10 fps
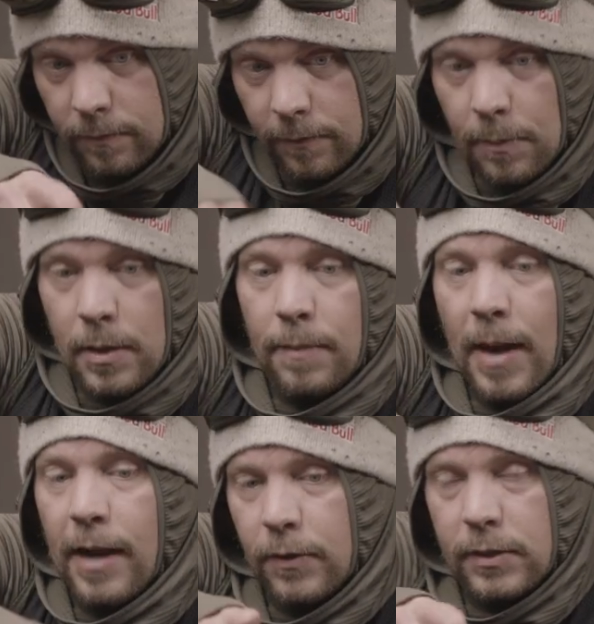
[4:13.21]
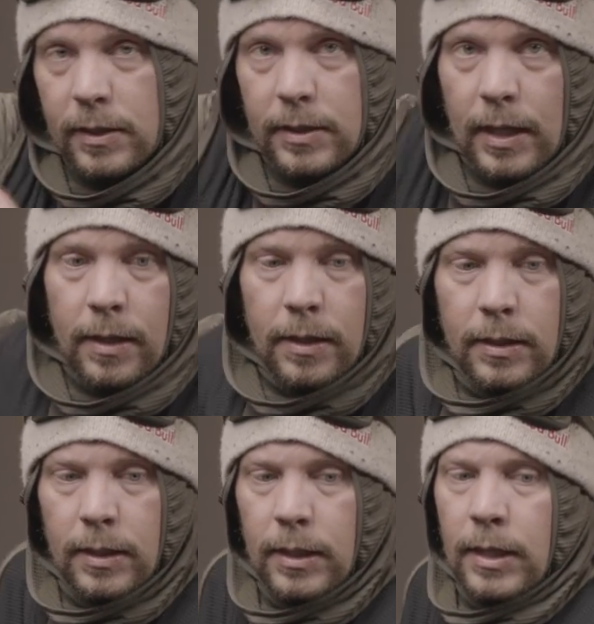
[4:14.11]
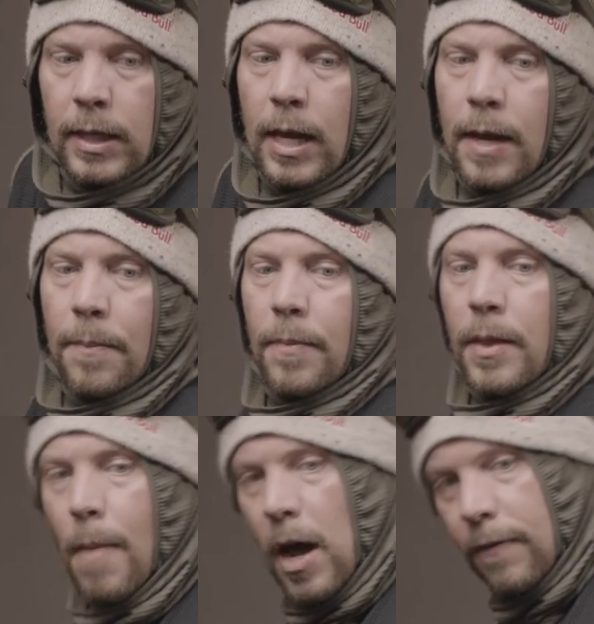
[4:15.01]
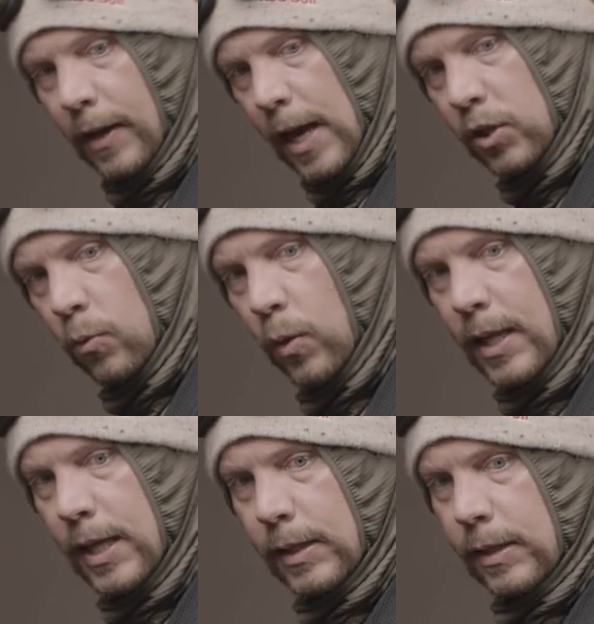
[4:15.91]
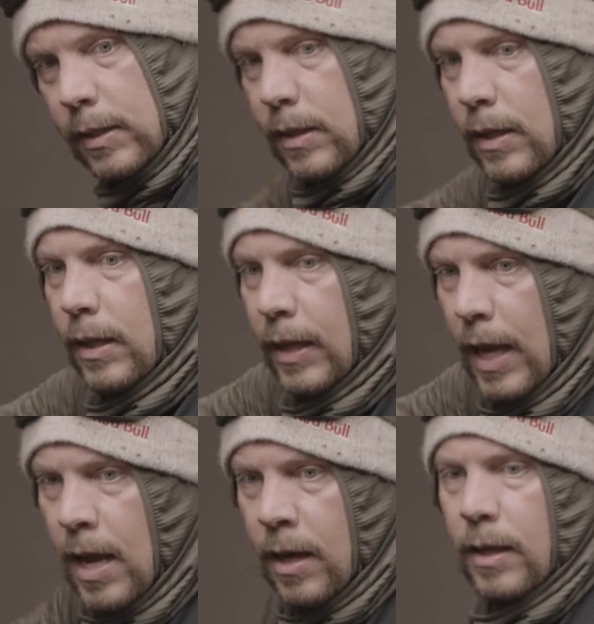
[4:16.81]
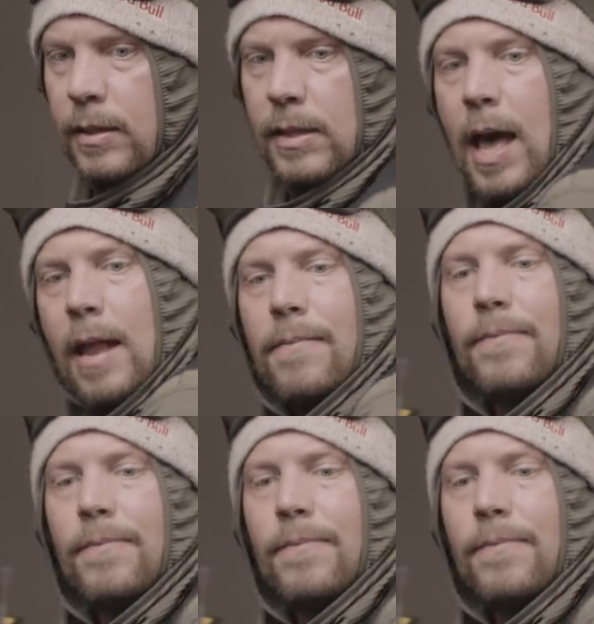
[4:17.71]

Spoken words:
from the back foot to the tail. The modification with this, again, is that